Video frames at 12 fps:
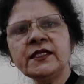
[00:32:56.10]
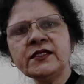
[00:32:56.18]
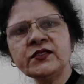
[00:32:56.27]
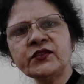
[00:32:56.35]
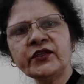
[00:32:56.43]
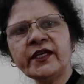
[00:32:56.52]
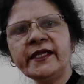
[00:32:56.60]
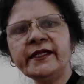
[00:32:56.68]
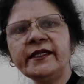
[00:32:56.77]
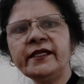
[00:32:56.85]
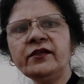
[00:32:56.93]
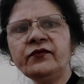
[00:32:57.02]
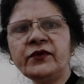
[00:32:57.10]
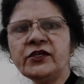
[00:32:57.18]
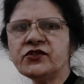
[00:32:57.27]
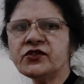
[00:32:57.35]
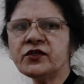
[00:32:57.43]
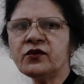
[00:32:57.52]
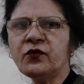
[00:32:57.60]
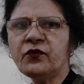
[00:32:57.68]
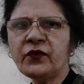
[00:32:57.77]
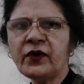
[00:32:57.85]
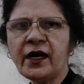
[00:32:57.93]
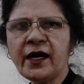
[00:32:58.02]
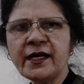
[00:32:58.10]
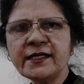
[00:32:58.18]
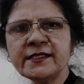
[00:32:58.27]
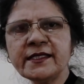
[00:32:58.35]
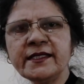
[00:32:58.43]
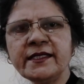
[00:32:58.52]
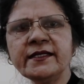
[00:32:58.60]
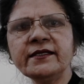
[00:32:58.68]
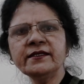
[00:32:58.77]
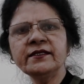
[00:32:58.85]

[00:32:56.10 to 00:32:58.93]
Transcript: The striking feature of arsenic